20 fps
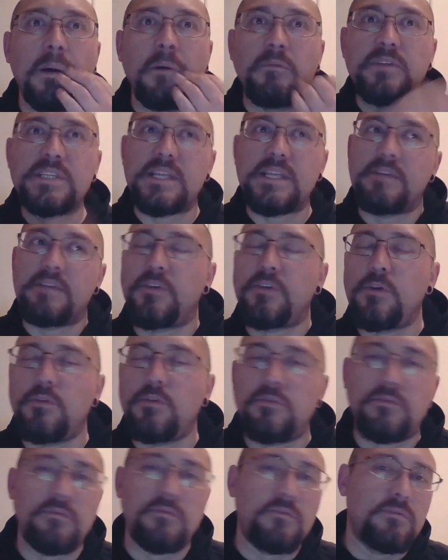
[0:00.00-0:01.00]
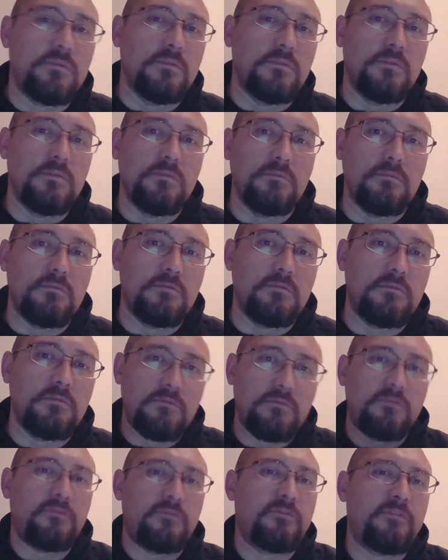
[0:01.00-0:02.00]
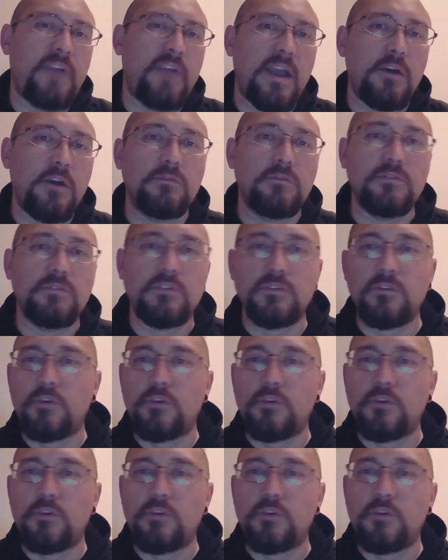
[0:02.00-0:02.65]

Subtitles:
Obviously, if you found,